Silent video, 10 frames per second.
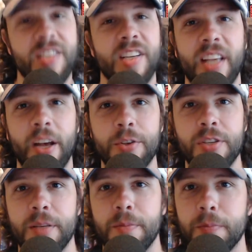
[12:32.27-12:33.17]

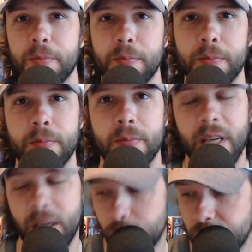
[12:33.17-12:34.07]
Kelsey,
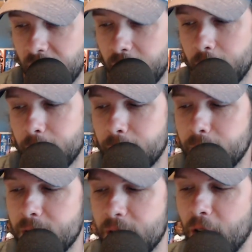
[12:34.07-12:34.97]
Eagles center,
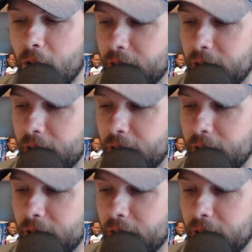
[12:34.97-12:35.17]
is the all N